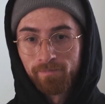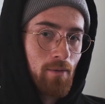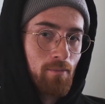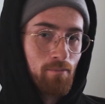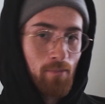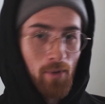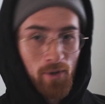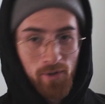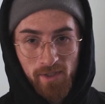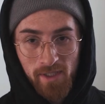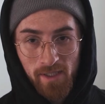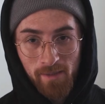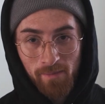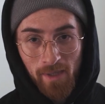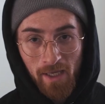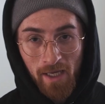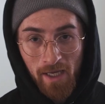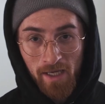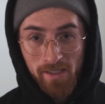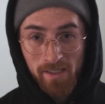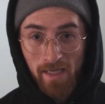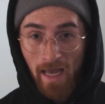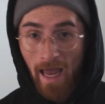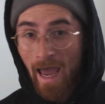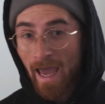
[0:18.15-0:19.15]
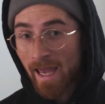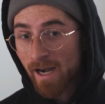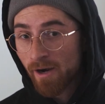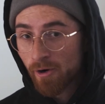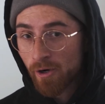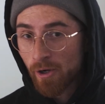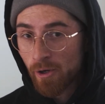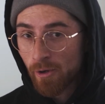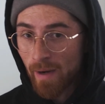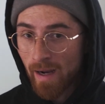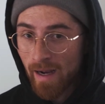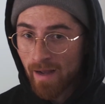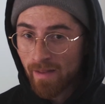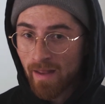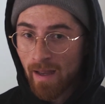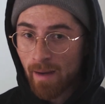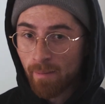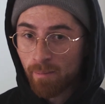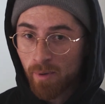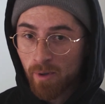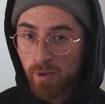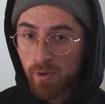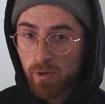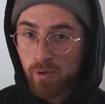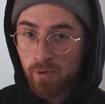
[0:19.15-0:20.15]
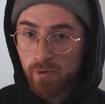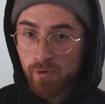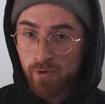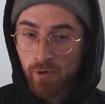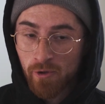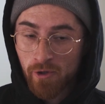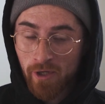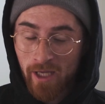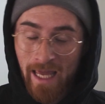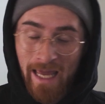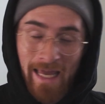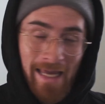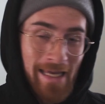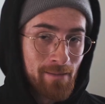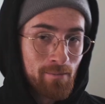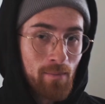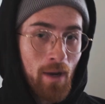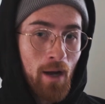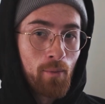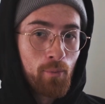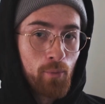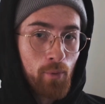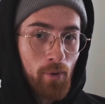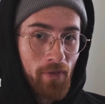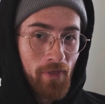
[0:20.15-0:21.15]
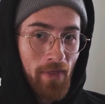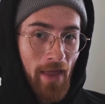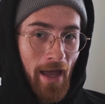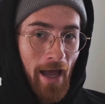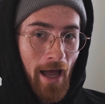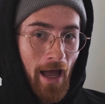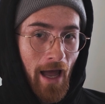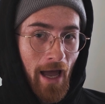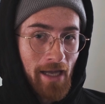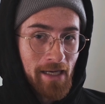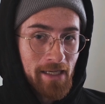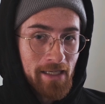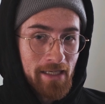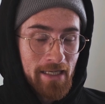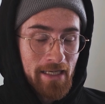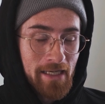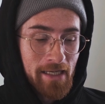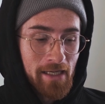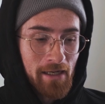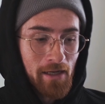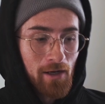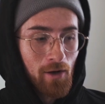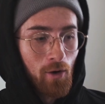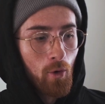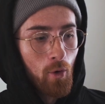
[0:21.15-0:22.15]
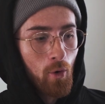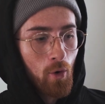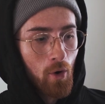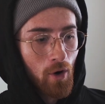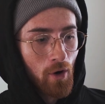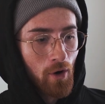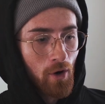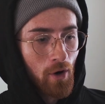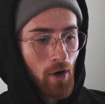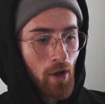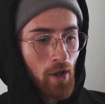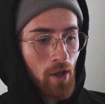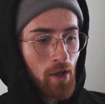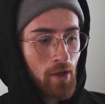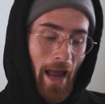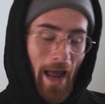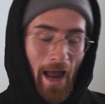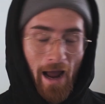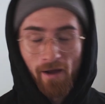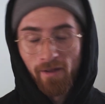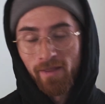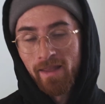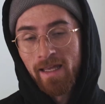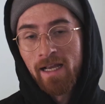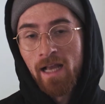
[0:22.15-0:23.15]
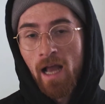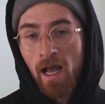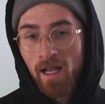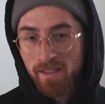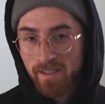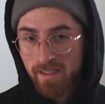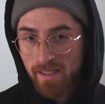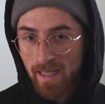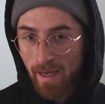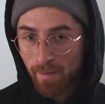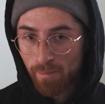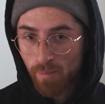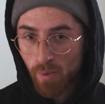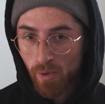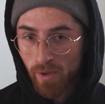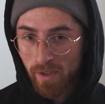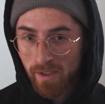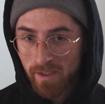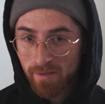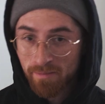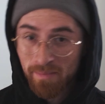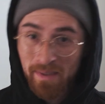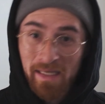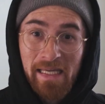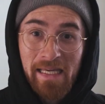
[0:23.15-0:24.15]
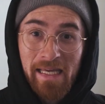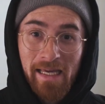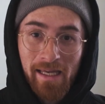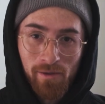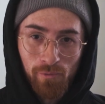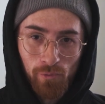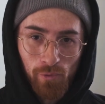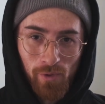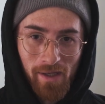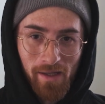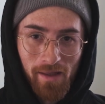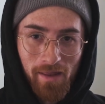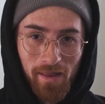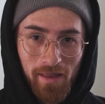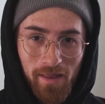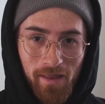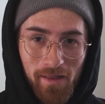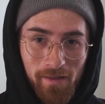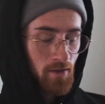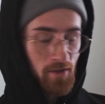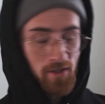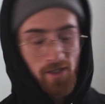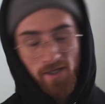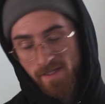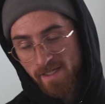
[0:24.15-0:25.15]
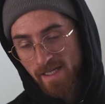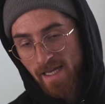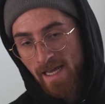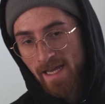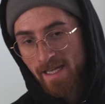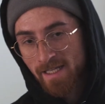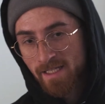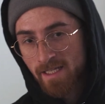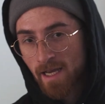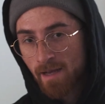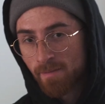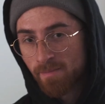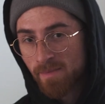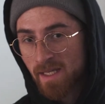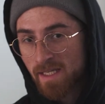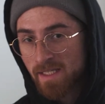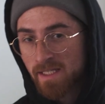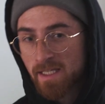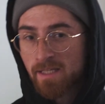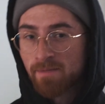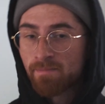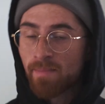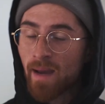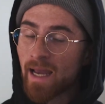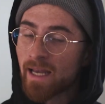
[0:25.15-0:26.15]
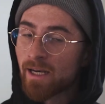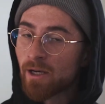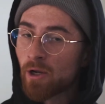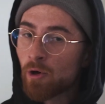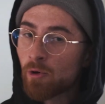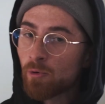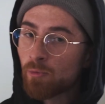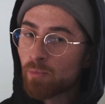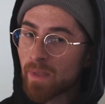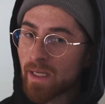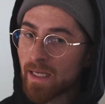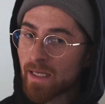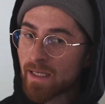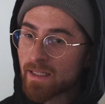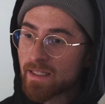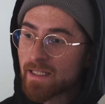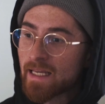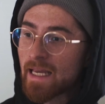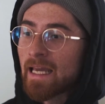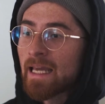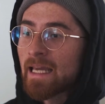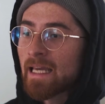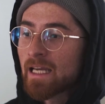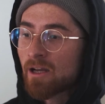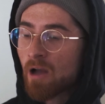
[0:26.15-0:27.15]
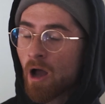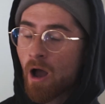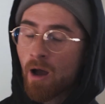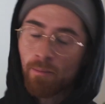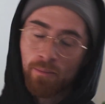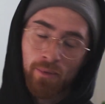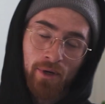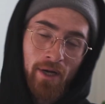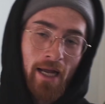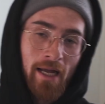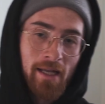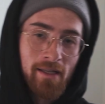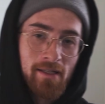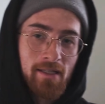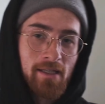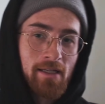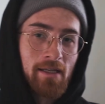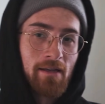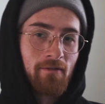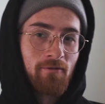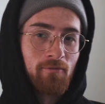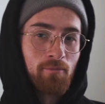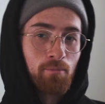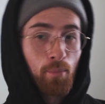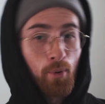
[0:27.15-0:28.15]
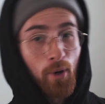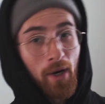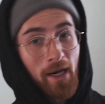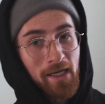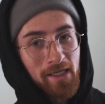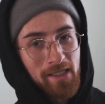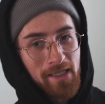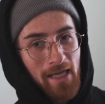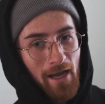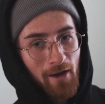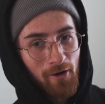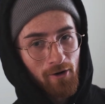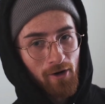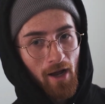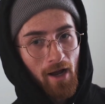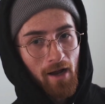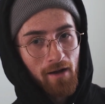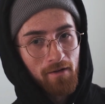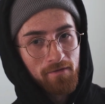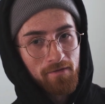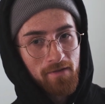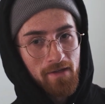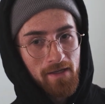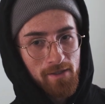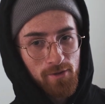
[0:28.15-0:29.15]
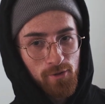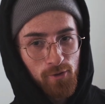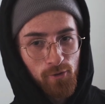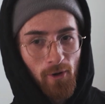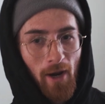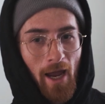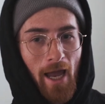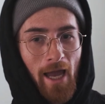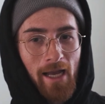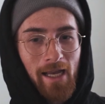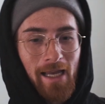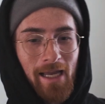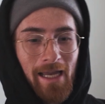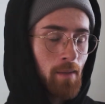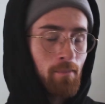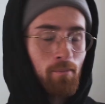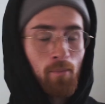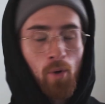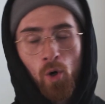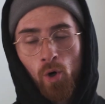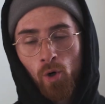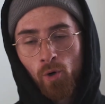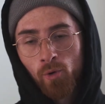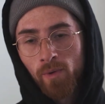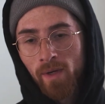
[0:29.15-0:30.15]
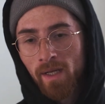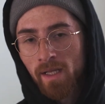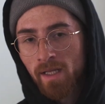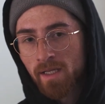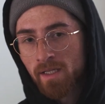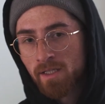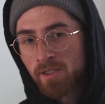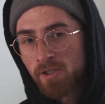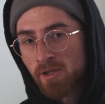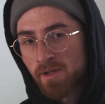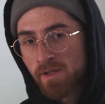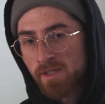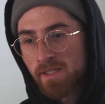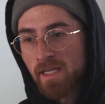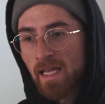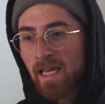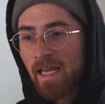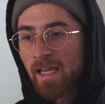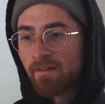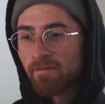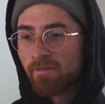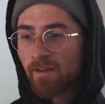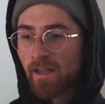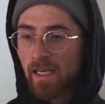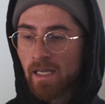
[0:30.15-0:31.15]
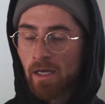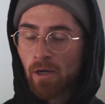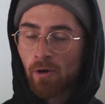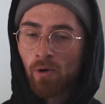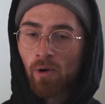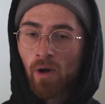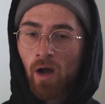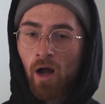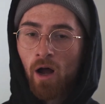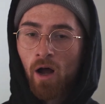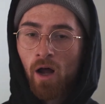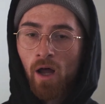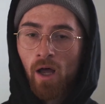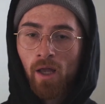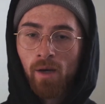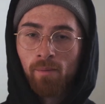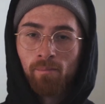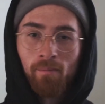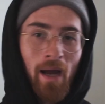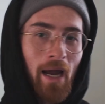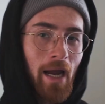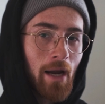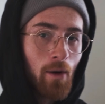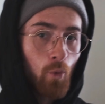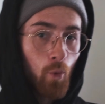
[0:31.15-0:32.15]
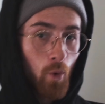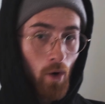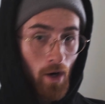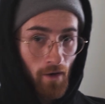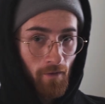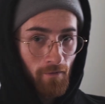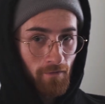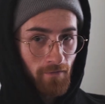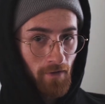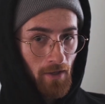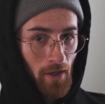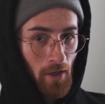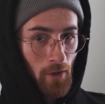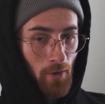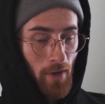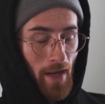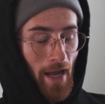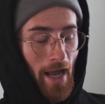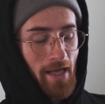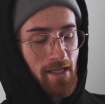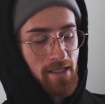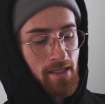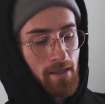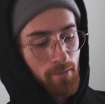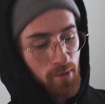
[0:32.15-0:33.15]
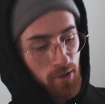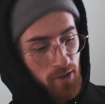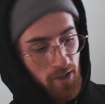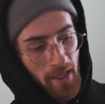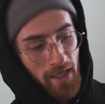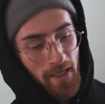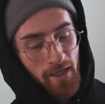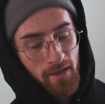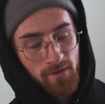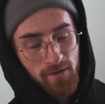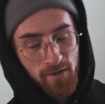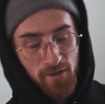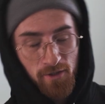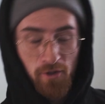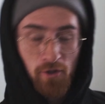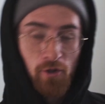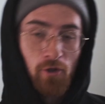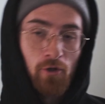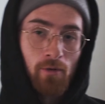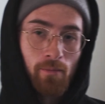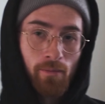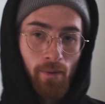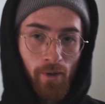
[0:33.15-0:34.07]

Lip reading: Mostly because I don't know how that producer came up with that idea or how they got to that point to begin with. So just a heads up, this is by no means a comprehensive breakdown of this track, but more really just a video on my workflow as it pertains to